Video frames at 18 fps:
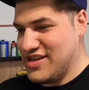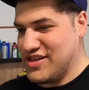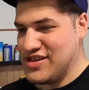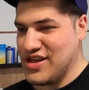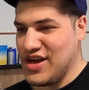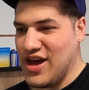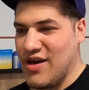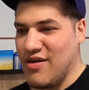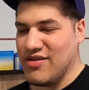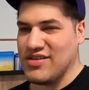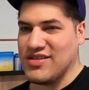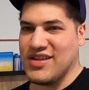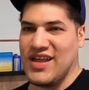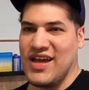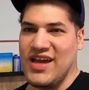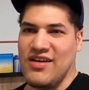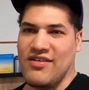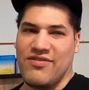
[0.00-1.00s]
I was
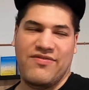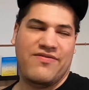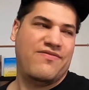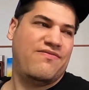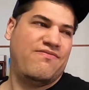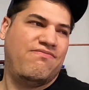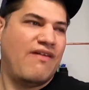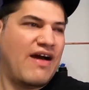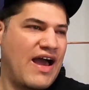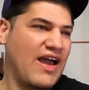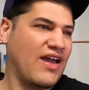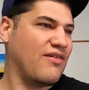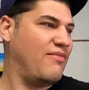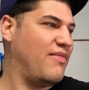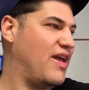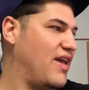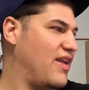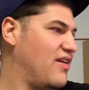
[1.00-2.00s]
like, fuck,
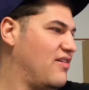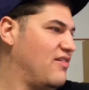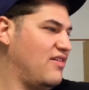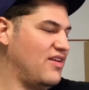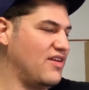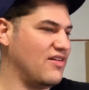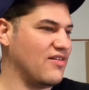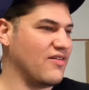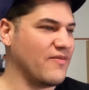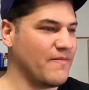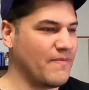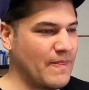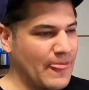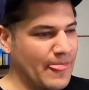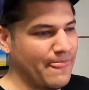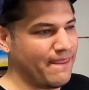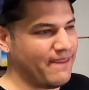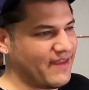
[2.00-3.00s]
man, you know,
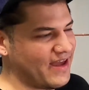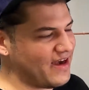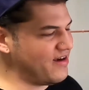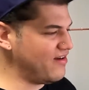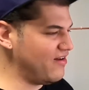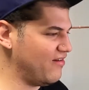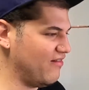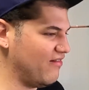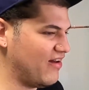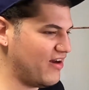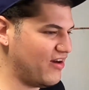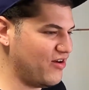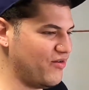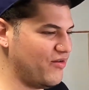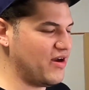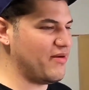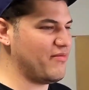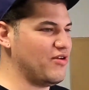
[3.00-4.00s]
I don't
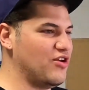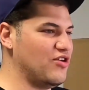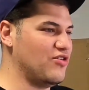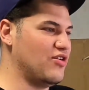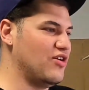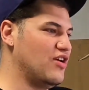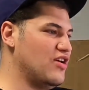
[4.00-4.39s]
know what I'm gonna do.